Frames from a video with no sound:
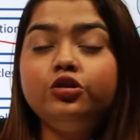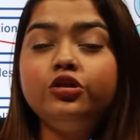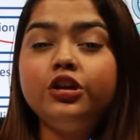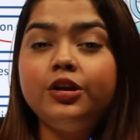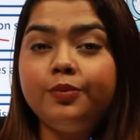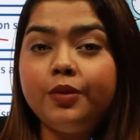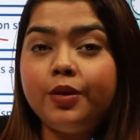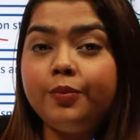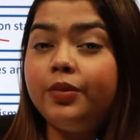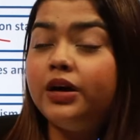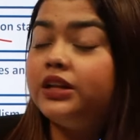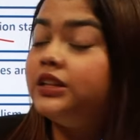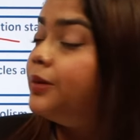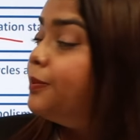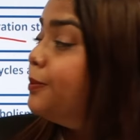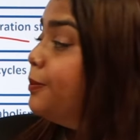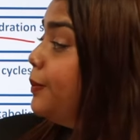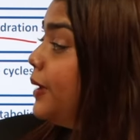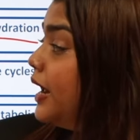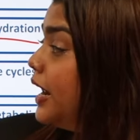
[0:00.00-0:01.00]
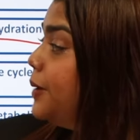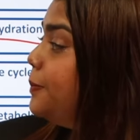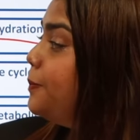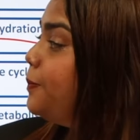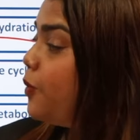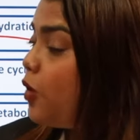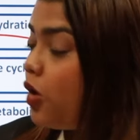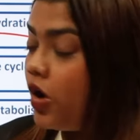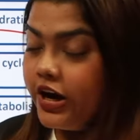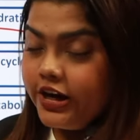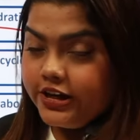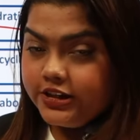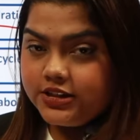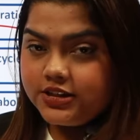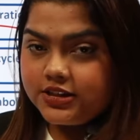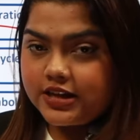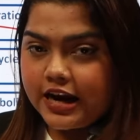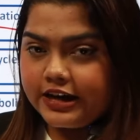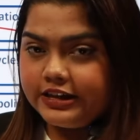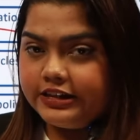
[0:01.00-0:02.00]
to remember the main
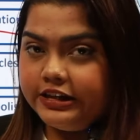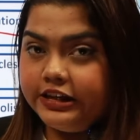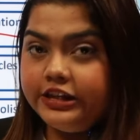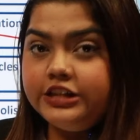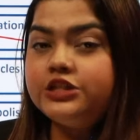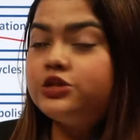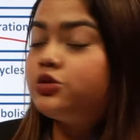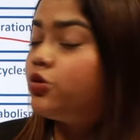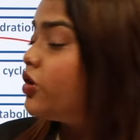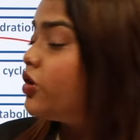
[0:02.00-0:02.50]
points at least.